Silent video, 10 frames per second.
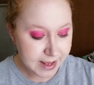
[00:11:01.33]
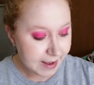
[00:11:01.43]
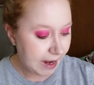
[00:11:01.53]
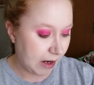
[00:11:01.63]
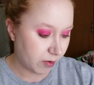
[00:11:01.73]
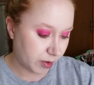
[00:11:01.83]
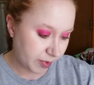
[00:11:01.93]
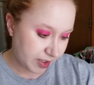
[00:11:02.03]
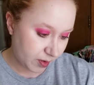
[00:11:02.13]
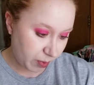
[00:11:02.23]

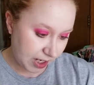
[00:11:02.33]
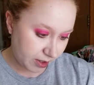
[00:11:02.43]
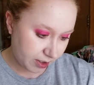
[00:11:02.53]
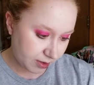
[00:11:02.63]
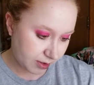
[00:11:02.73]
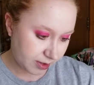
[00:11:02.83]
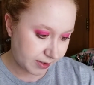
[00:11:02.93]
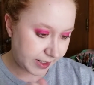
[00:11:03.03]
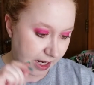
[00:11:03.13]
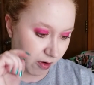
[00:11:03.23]
Alchemist palette. This is
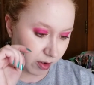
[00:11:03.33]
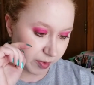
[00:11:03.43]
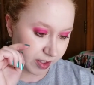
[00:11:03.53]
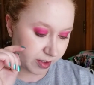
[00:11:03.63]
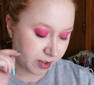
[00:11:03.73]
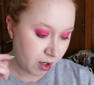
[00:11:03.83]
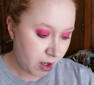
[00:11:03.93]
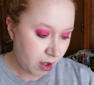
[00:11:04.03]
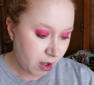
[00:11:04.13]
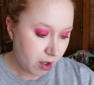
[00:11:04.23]
the Alchemist
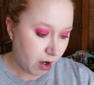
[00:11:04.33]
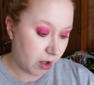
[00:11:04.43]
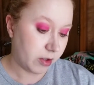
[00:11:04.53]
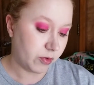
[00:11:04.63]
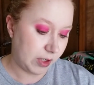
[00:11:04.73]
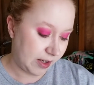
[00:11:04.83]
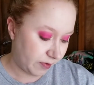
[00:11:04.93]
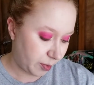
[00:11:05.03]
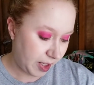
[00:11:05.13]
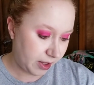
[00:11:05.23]

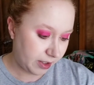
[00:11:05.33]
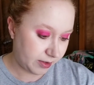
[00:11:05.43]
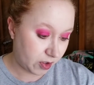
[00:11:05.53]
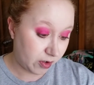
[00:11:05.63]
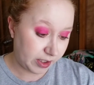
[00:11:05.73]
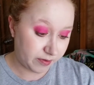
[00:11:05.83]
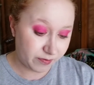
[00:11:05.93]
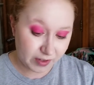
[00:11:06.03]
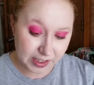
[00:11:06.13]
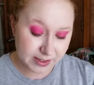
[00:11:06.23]
holographic palette. It's called a
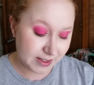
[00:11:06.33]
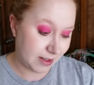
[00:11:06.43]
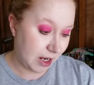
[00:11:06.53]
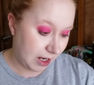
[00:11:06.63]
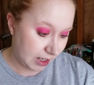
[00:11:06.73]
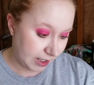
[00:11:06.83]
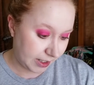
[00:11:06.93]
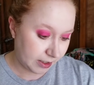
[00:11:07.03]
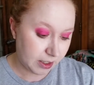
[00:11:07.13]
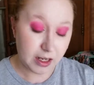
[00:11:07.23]
face and eye
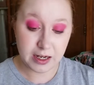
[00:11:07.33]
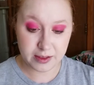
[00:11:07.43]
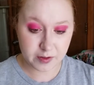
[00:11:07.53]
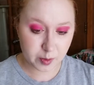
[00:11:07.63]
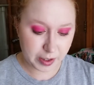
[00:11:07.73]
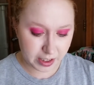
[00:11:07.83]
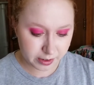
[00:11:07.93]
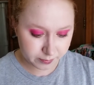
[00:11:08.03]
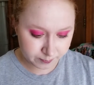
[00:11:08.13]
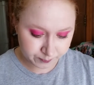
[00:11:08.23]
highlighter
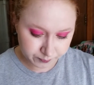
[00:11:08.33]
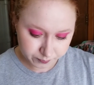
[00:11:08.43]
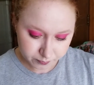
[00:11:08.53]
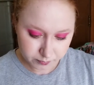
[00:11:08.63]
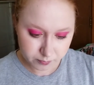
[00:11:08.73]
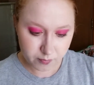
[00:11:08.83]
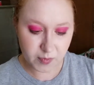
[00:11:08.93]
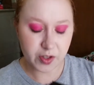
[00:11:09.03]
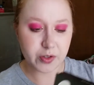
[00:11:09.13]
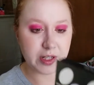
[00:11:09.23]
palette. So it